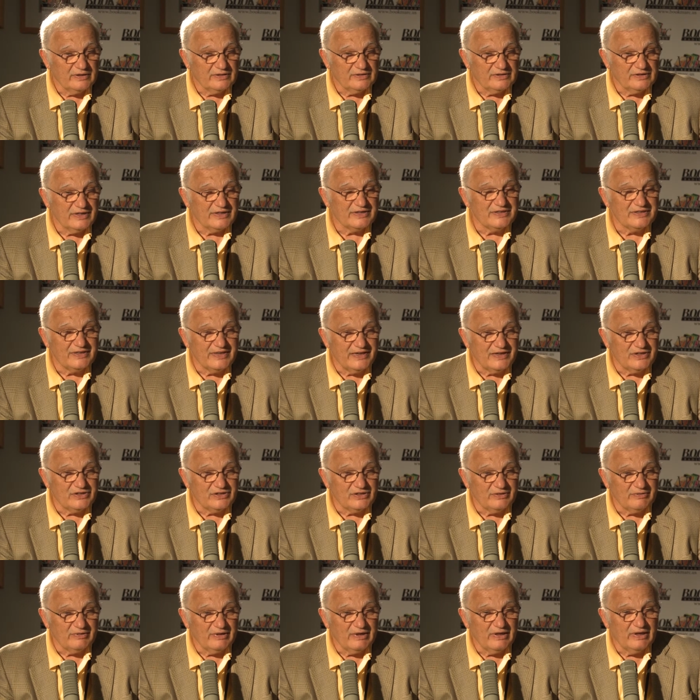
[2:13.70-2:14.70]

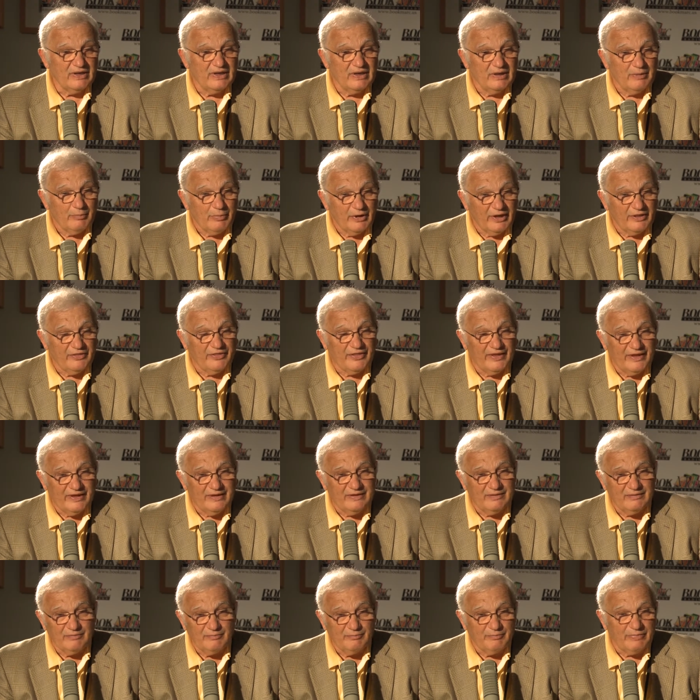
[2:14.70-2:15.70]
gestation. But
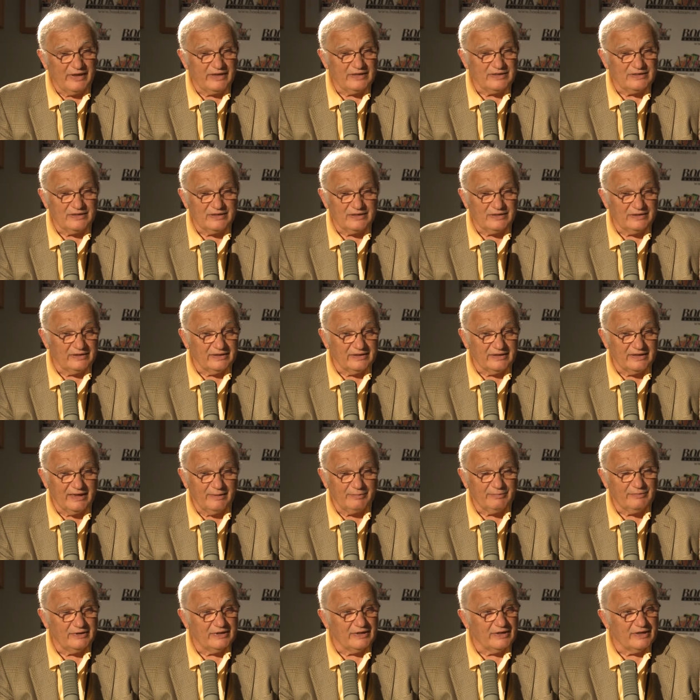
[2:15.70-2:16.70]
they basically
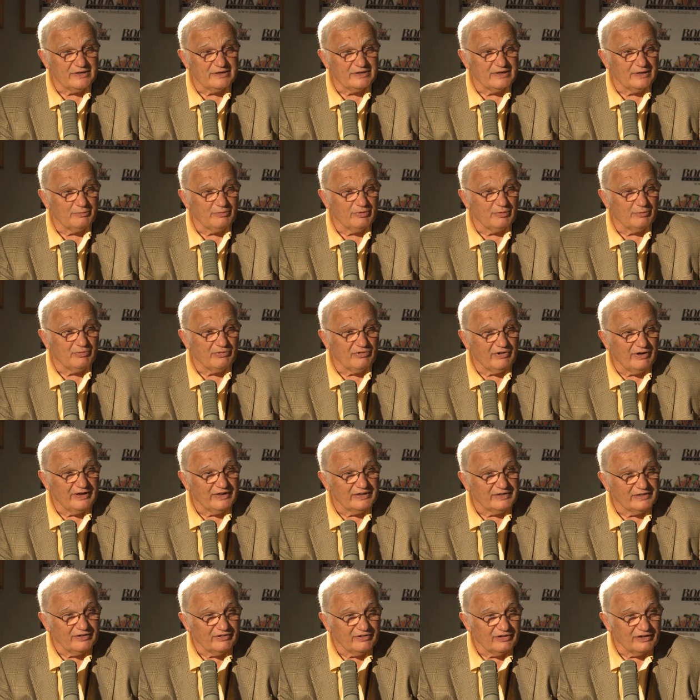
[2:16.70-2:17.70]
kept it as a
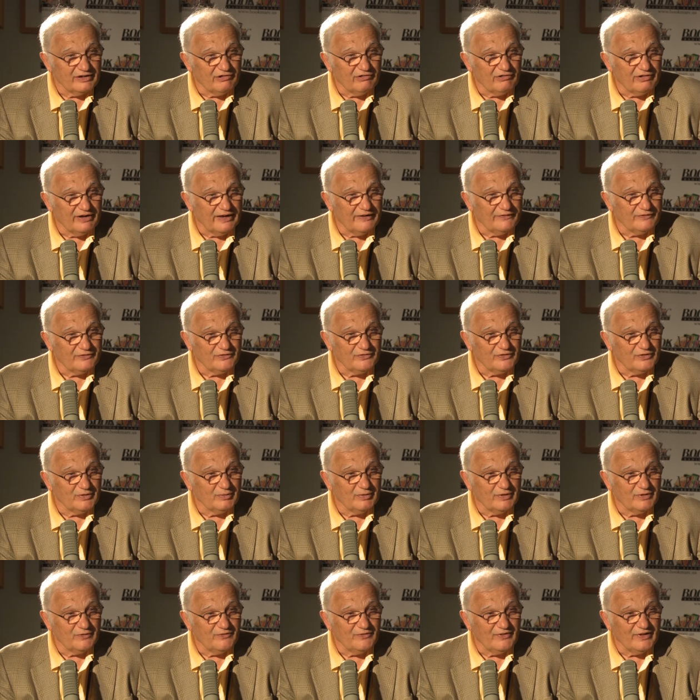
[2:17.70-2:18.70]
proprietary craft for
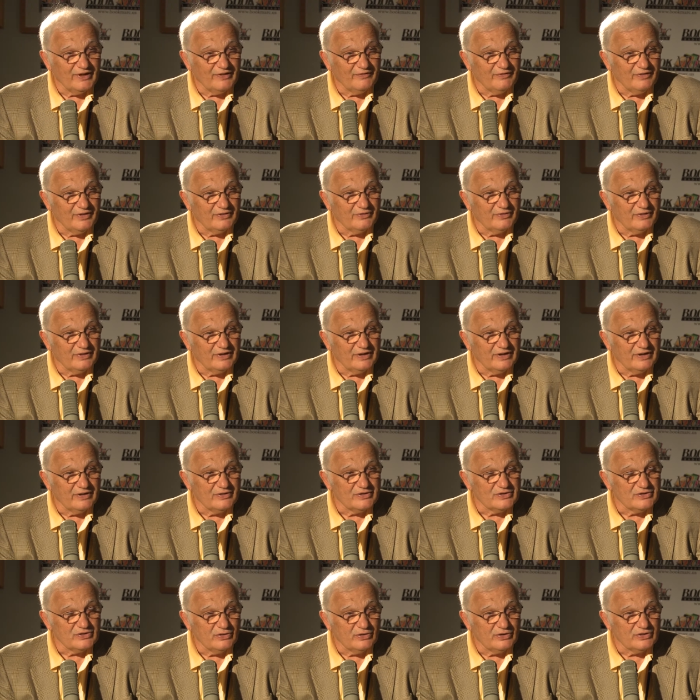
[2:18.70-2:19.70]
about 500
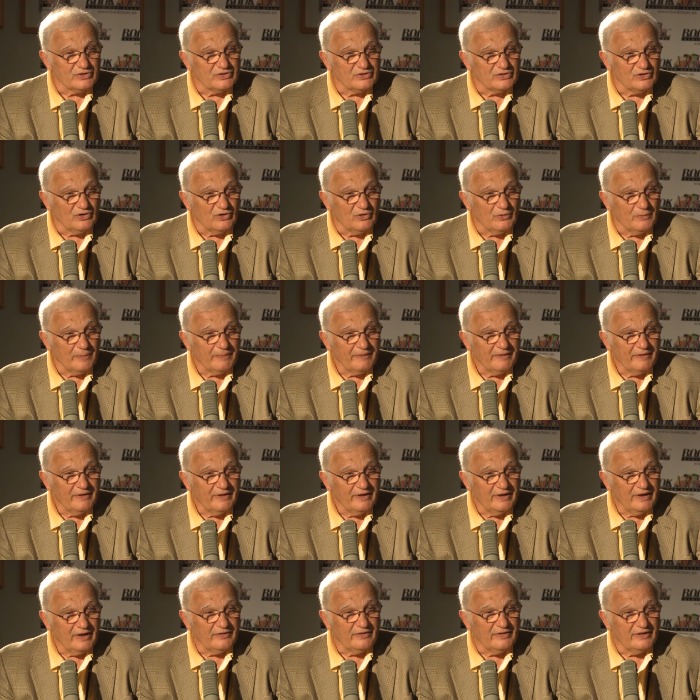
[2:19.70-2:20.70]
years or so
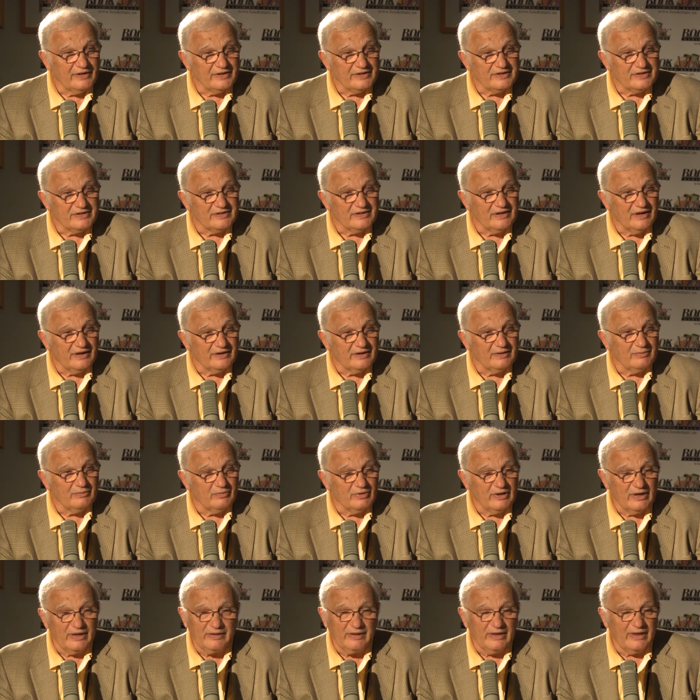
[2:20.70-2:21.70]
and then it
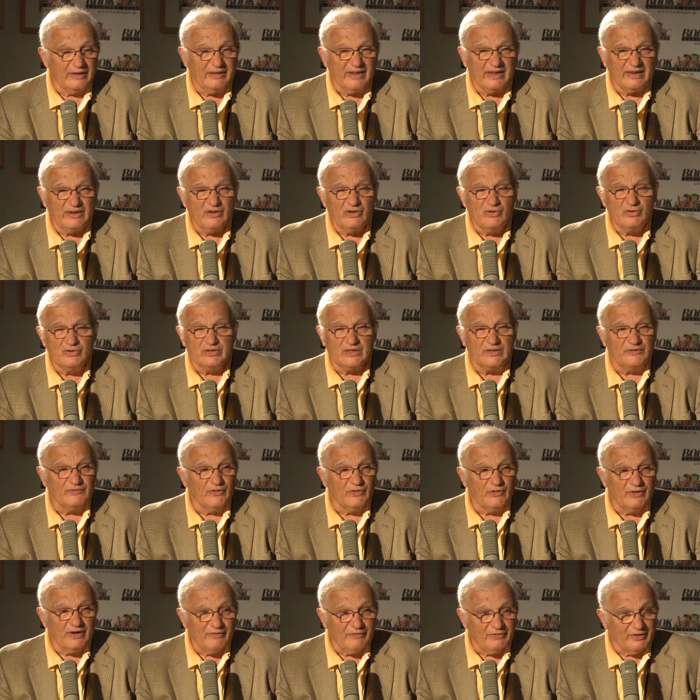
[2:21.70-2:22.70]
started and, and, they used it
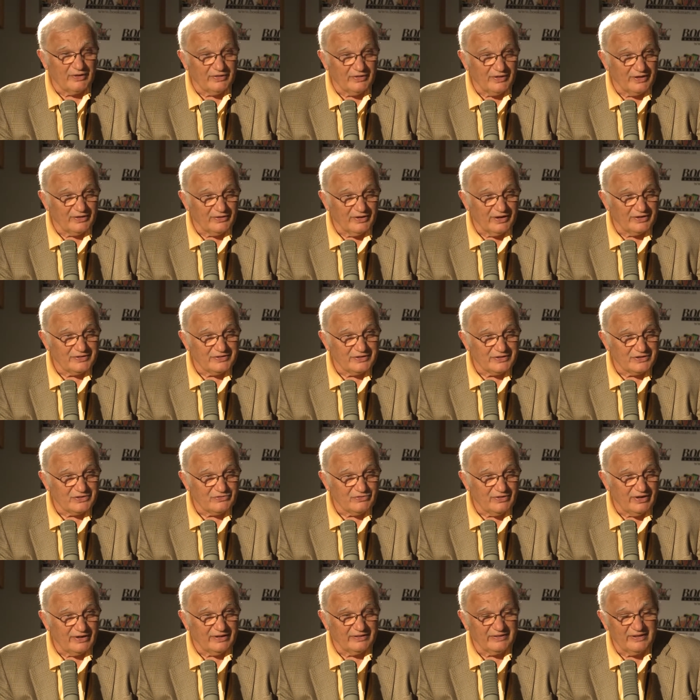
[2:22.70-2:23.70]
for everything not just
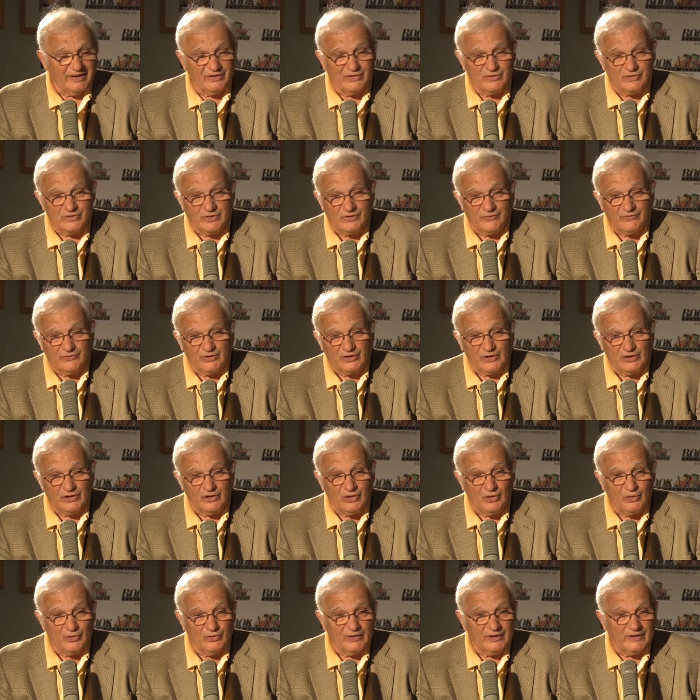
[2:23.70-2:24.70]
writing they used it for
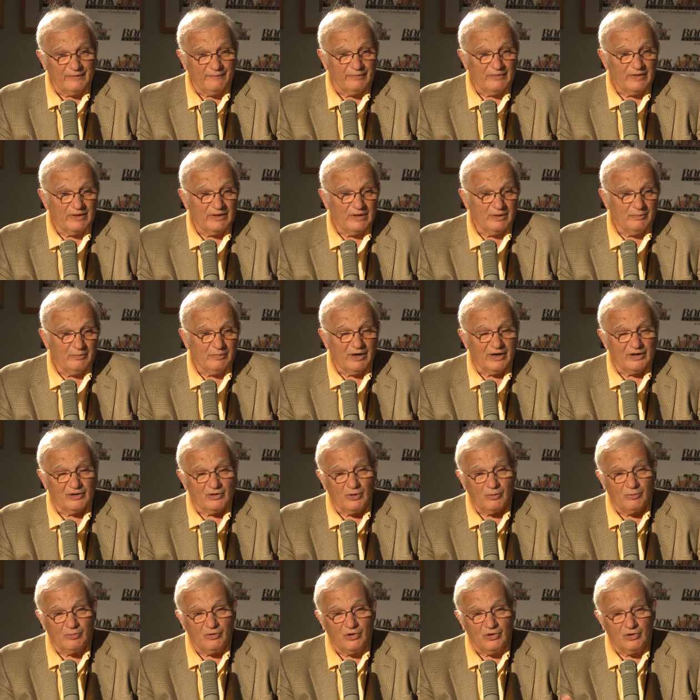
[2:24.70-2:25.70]
clothing
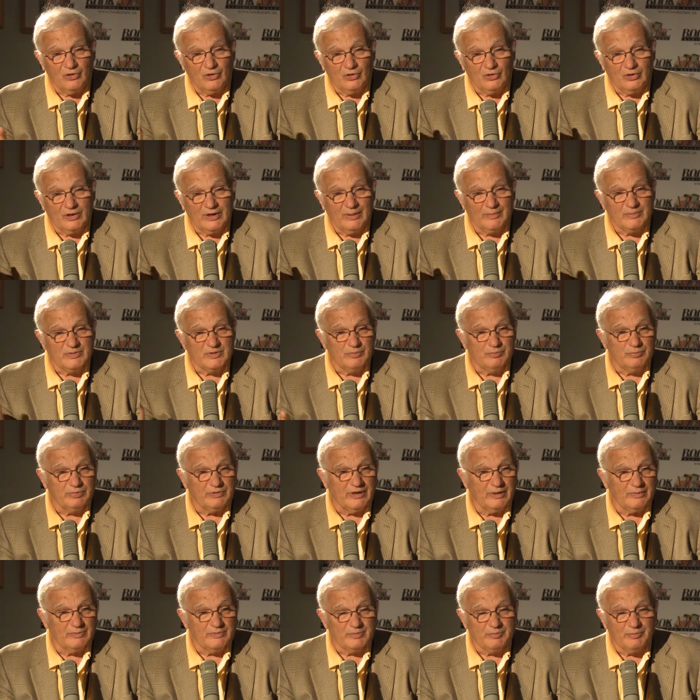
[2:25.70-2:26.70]
marco polo comes
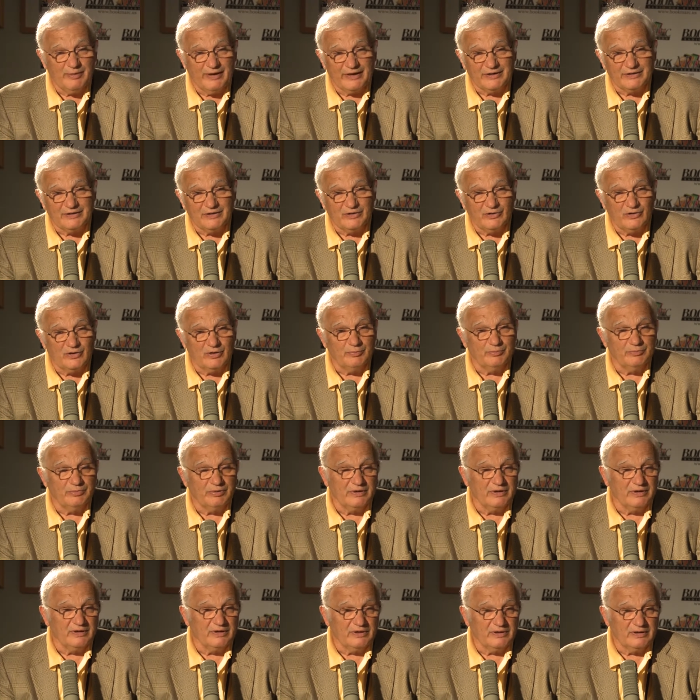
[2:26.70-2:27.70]
comes back to europe uh,
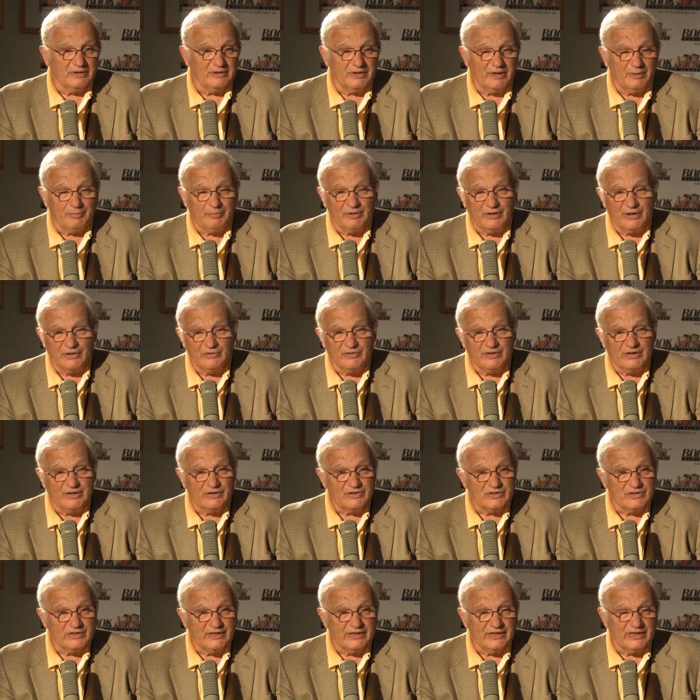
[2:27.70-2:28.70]
a couple hundred
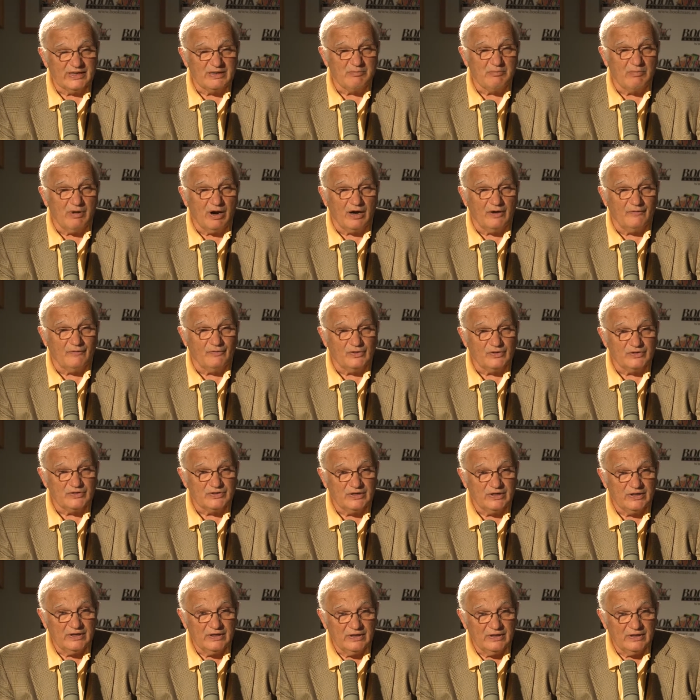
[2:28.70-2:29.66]
years later he marvels